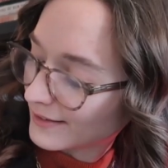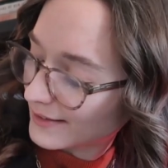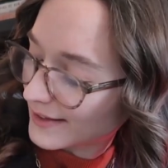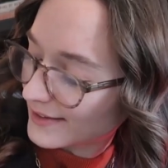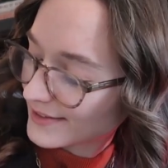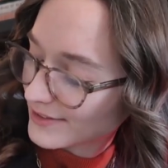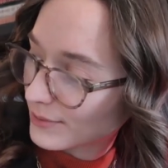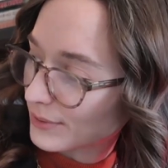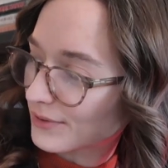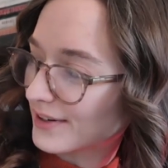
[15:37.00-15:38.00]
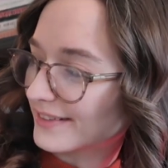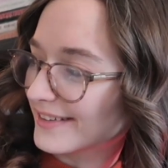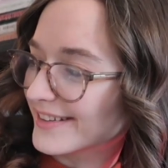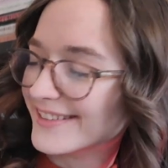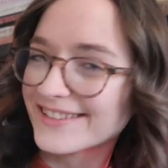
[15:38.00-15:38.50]
list, ordering
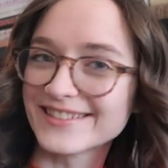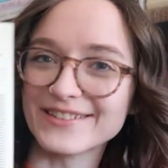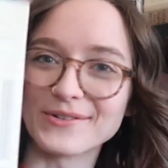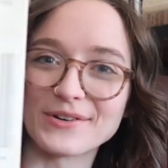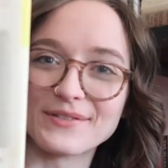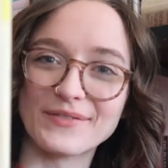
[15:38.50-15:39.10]
list, order